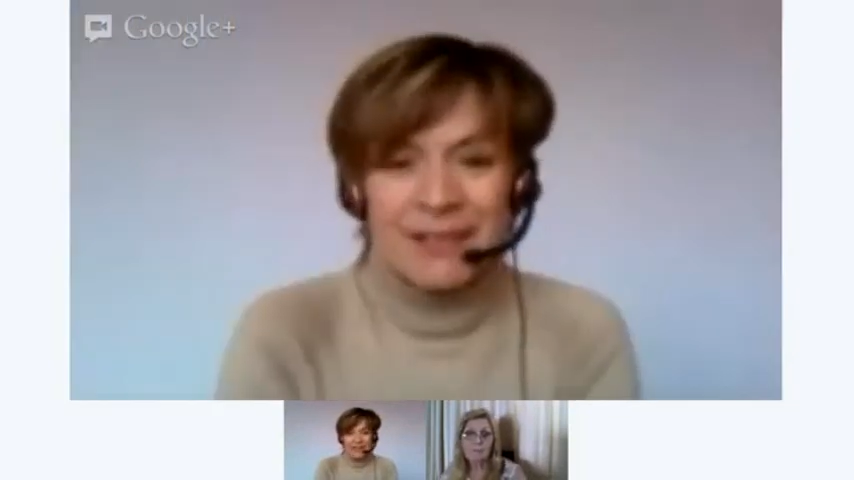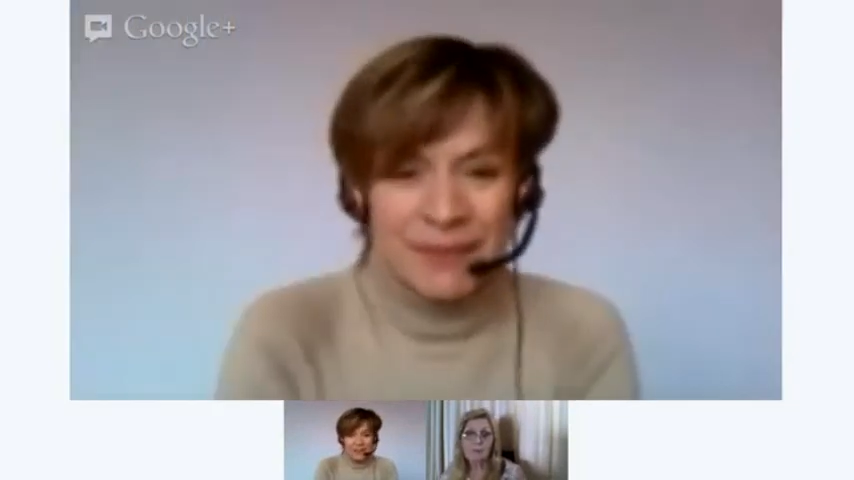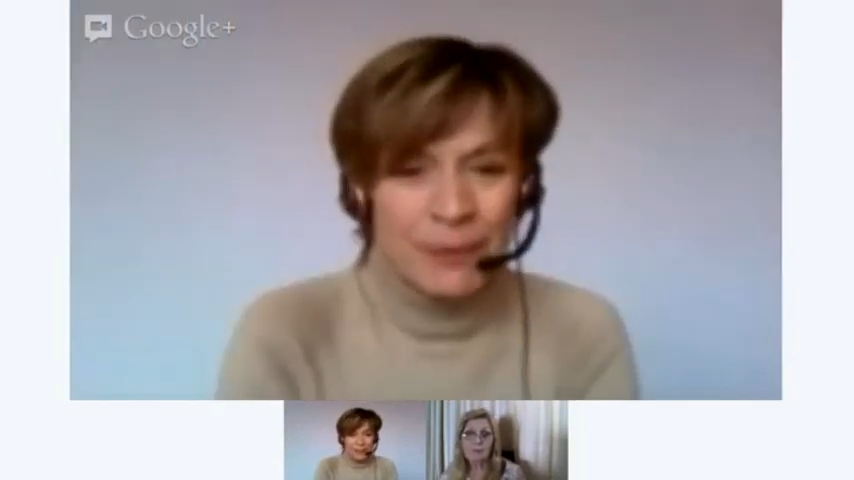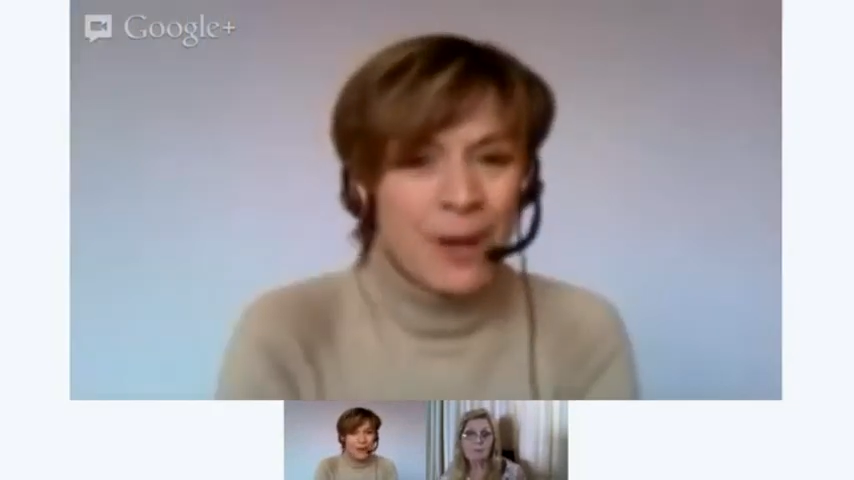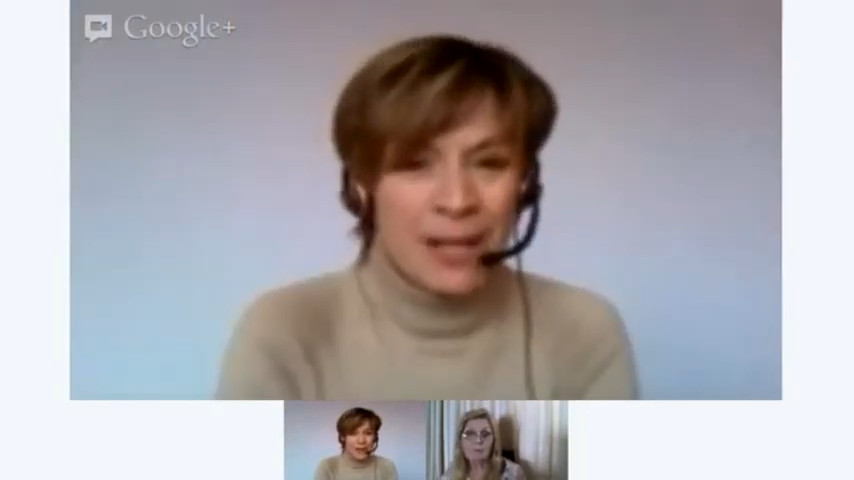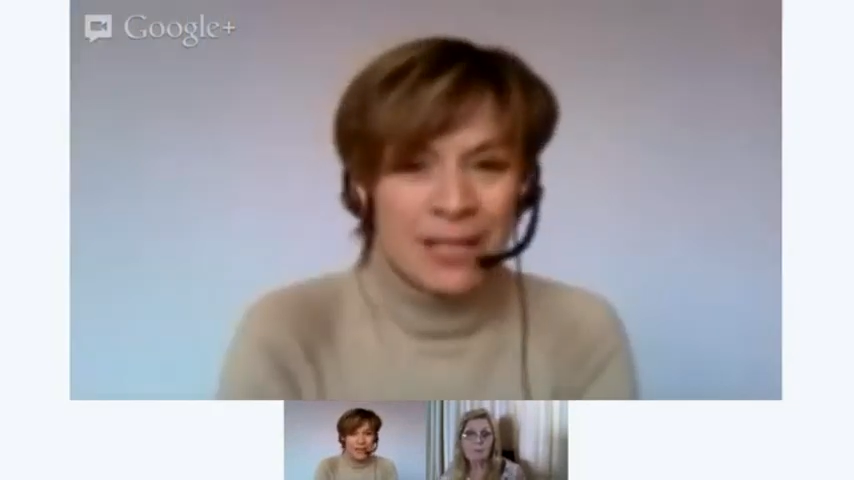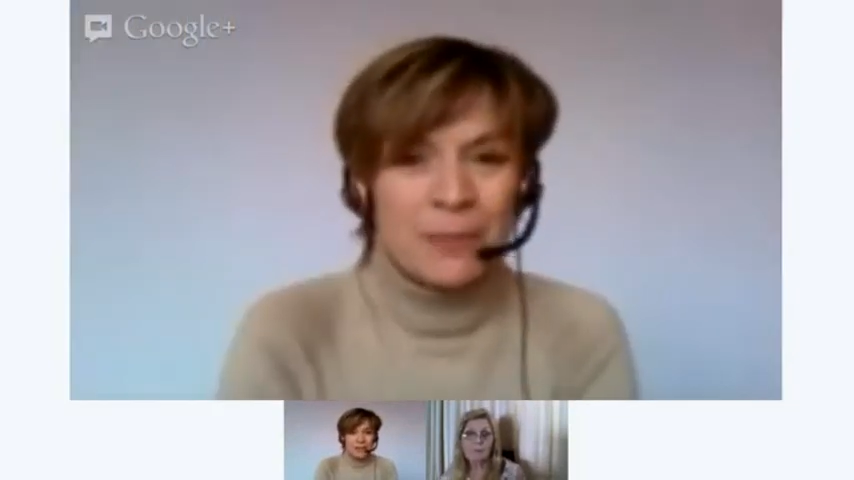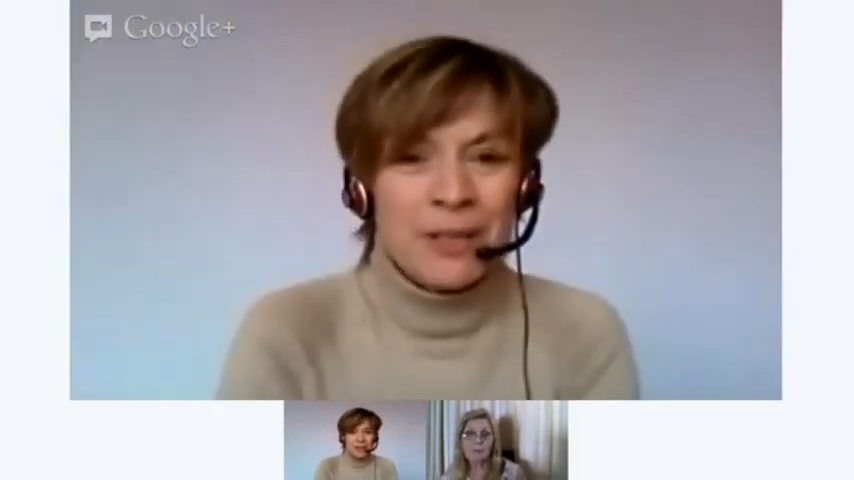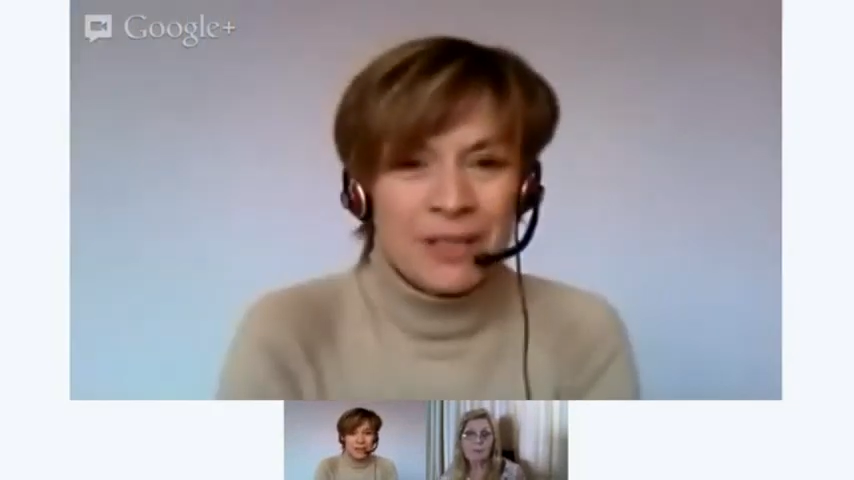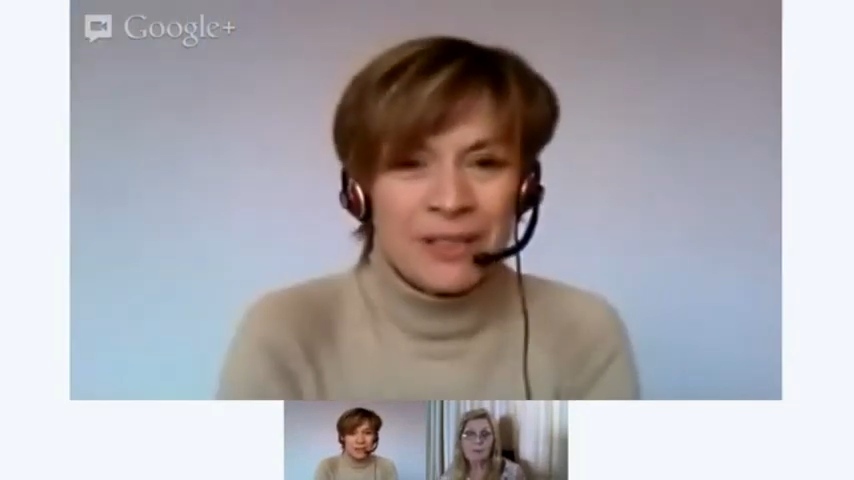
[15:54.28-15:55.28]
wise
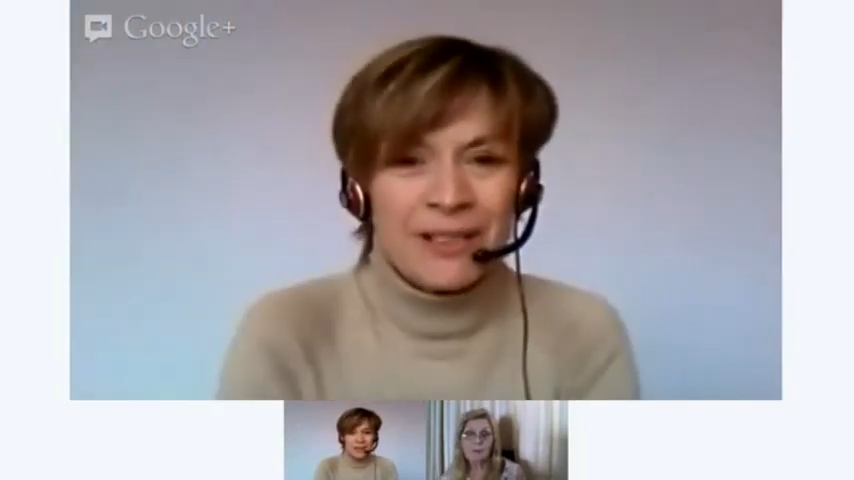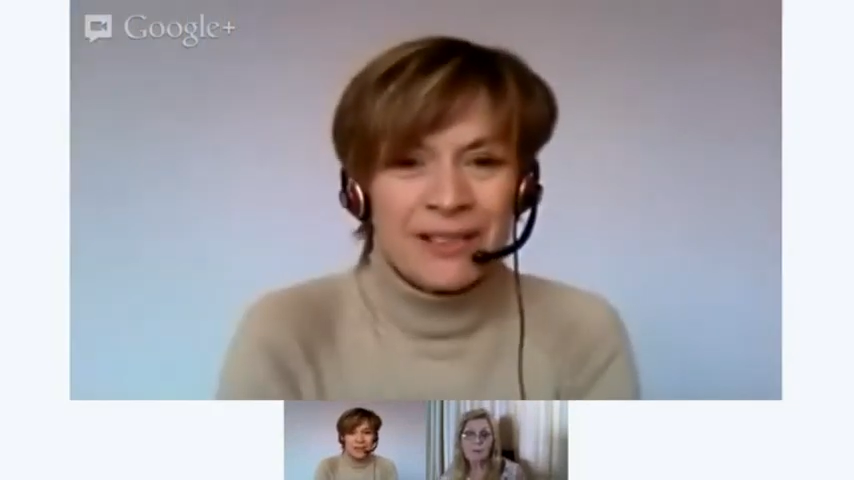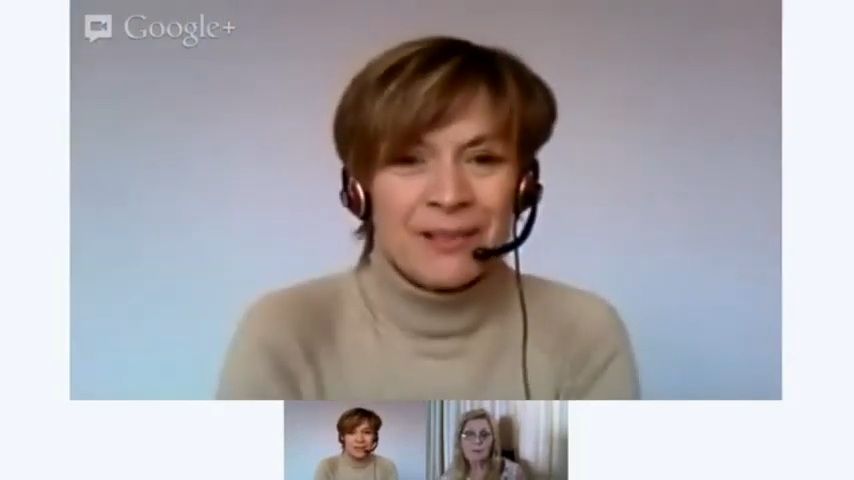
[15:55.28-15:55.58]
words.